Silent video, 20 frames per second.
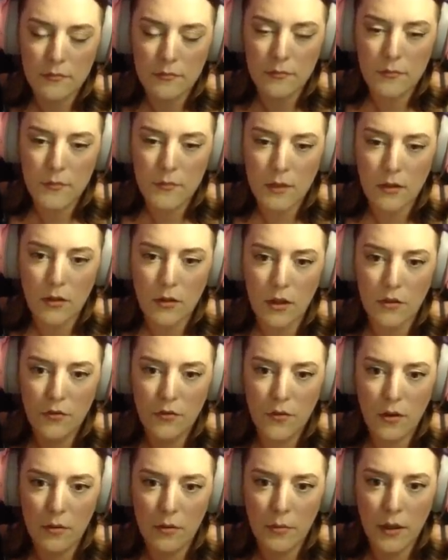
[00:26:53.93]
Oh, they
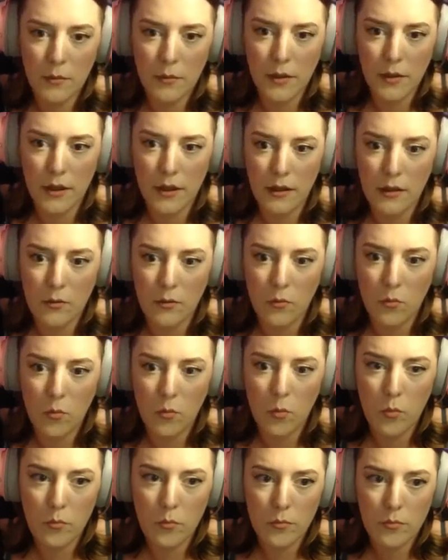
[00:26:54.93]
followed me up there, the little
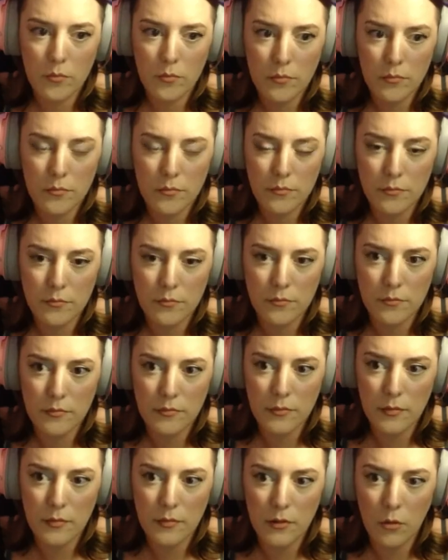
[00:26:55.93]

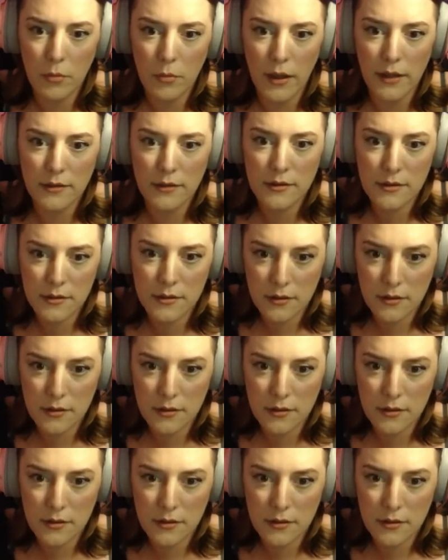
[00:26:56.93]
knobheads.